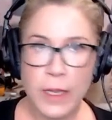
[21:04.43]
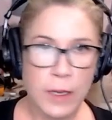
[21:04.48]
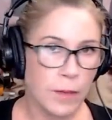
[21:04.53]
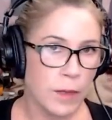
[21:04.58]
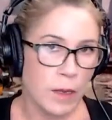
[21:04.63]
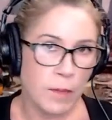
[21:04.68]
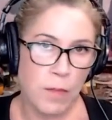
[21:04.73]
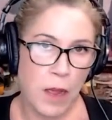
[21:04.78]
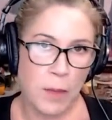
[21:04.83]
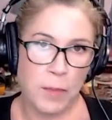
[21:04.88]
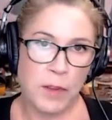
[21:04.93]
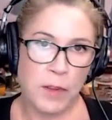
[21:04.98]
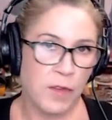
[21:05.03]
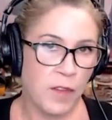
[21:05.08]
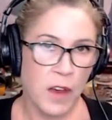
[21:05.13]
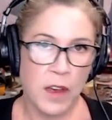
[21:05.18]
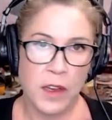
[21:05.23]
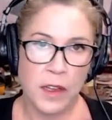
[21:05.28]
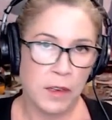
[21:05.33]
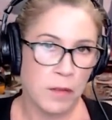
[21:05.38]
It, it might be
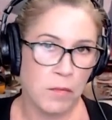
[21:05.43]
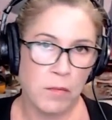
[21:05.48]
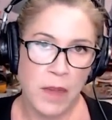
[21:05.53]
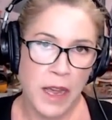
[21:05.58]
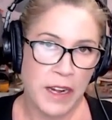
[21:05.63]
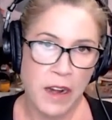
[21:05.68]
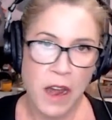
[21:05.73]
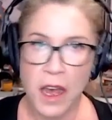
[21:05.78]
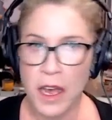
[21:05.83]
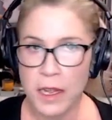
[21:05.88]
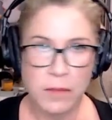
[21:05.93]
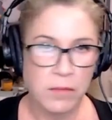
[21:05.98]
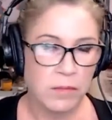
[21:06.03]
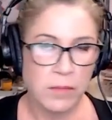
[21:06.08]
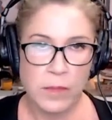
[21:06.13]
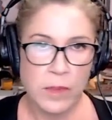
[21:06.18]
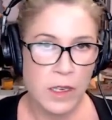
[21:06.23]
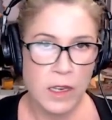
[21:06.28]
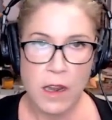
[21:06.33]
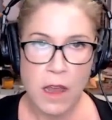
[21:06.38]
fun, might not.
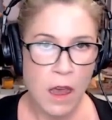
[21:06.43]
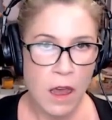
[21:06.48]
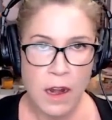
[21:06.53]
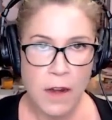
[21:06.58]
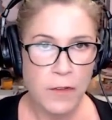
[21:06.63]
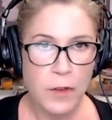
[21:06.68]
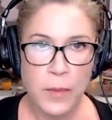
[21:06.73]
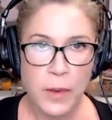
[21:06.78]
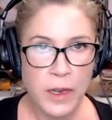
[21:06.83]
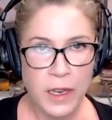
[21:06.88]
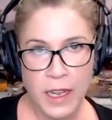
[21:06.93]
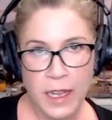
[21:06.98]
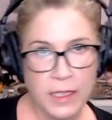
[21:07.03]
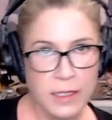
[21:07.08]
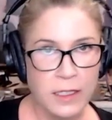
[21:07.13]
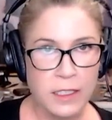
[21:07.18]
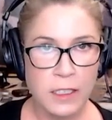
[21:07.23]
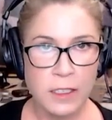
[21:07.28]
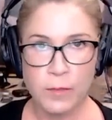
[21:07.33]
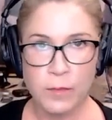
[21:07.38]
Not everybody
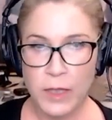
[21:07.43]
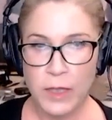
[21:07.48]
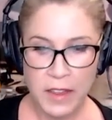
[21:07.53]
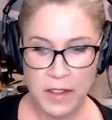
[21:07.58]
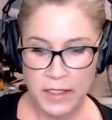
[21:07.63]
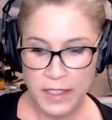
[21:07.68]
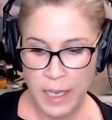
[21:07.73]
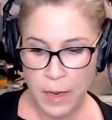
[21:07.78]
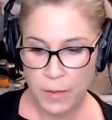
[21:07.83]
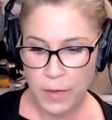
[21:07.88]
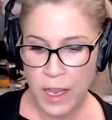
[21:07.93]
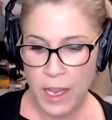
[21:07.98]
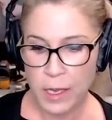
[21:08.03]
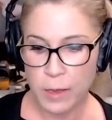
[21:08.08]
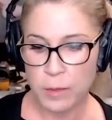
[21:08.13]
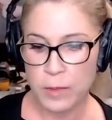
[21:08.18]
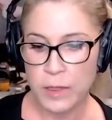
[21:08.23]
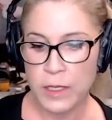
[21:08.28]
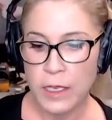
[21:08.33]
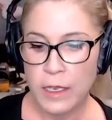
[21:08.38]
has to play the same
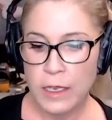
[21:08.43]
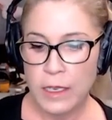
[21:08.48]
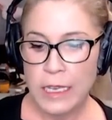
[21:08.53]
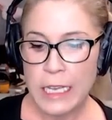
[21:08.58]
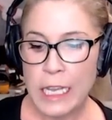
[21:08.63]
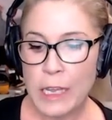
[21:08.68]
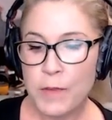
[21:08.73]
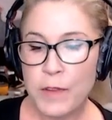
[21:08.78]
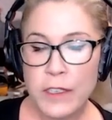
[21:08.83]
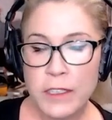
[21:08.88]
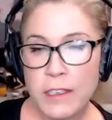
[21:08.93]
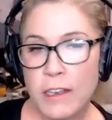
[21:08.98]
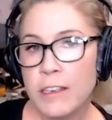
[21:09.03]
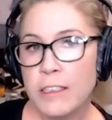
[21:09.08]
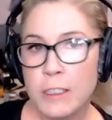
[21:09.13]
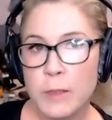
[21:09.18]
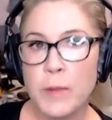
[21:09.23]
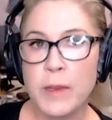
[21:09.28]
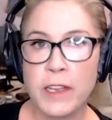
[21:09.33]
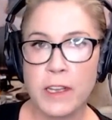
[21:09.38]
games. If it
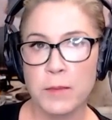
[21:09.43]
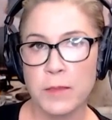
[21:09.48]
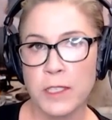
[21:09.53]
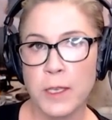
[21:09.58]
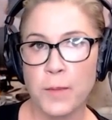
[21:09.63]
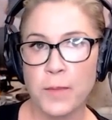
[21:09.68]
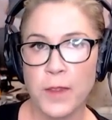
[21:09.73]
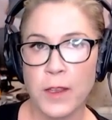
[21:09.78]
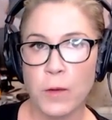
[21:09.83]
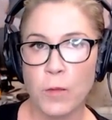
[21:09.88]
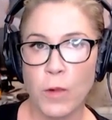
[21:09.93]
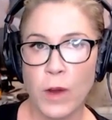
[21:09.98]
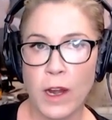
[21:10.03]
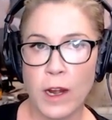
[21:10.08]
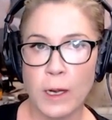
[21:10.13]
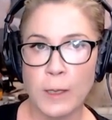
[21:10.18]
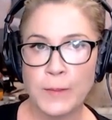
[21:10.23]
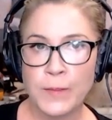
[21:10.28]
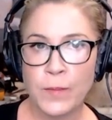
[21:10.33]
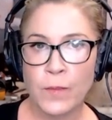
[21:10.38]
does become something
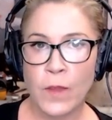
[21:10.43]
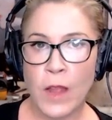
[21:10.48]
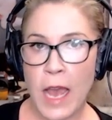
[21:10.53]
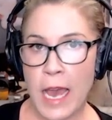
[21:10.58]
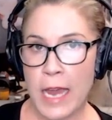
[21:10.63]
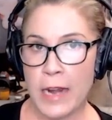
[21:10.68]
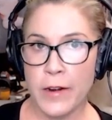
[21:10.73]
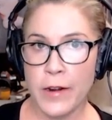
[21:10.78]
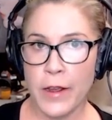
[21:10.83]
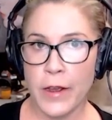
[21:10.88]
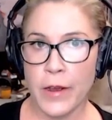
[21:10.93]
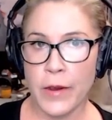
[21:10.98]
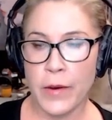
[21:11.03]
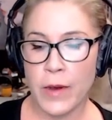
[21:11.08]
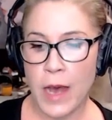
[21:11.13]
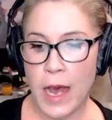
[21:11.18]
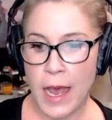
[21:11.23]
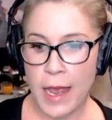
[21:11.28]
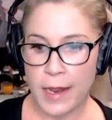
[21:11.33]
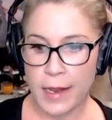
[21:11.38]
where I don't
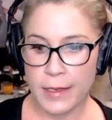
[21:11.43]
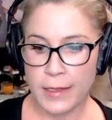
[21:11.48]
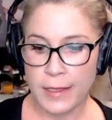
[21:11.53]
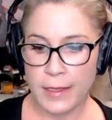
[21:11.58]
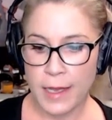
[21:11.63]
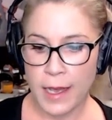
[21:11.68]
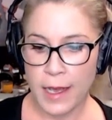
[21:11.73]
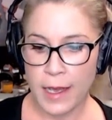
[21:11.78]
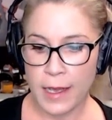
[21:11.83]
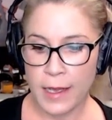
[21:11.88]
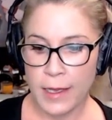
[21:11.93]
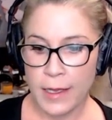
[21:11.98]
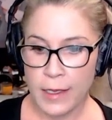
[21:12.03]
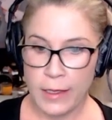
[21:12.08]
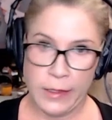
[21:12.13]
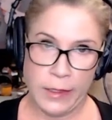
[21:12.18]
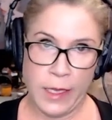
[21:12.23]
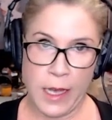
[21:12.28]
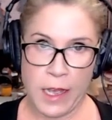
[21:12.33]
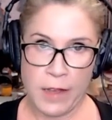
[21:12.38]
know, I can say,
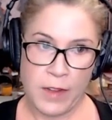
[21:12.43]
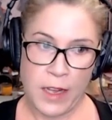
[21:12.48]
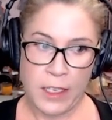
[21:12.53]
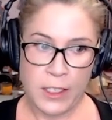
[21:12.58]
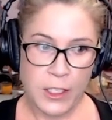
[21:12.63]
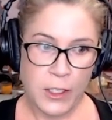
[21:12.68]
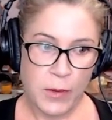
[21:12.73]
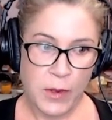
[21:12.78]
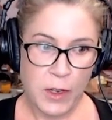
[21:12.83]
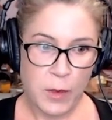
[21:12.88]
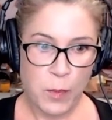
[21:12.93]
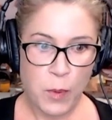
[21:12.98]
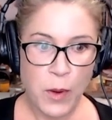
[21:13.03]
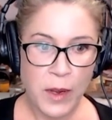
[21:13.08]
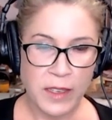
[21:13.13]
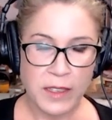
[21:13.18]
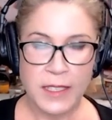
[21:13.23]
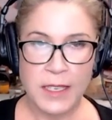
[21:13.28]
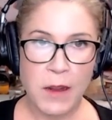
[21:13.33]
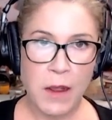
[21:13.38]
I've got 200
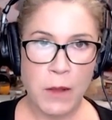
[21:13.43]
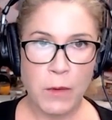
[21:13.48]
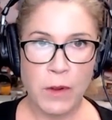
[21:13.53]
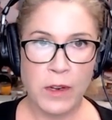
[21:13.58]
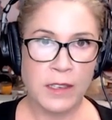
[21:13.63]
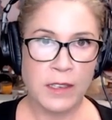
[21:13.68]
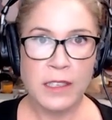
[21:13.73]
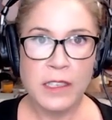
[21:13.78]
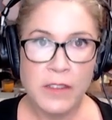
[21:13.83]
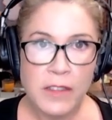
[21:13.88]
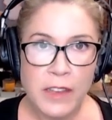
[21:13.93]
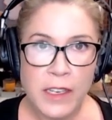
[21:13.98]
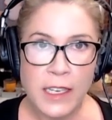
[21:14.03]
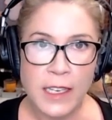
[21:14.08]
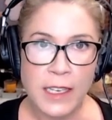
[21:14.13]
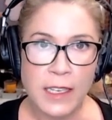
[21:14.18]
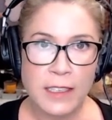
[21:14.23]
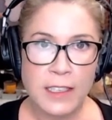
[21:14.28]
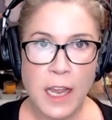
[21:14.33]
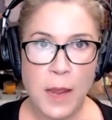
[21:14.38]
points. Now I want a
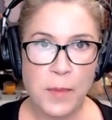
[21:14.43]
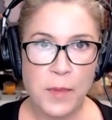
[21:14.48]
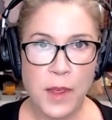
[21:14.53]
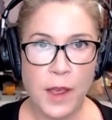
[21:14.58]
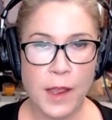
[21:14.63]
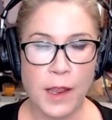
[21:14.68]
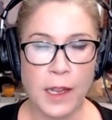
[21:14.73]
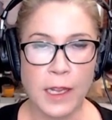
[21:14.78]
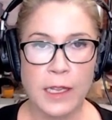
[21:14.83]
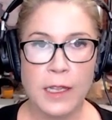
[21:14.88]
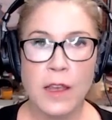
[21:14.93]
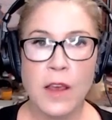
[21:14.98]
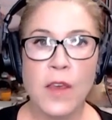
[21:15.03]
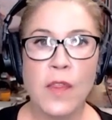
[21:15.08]
TV type thing.